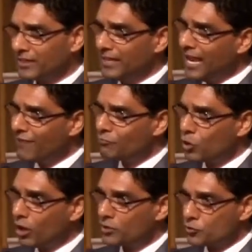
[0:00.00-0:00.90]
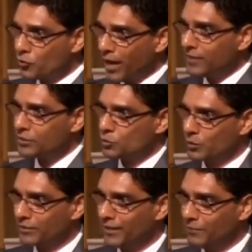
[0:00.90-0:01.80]
they have brought rice
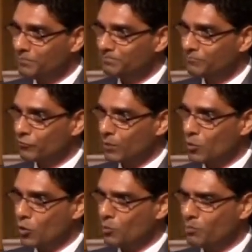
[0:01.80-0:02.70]
with them from home,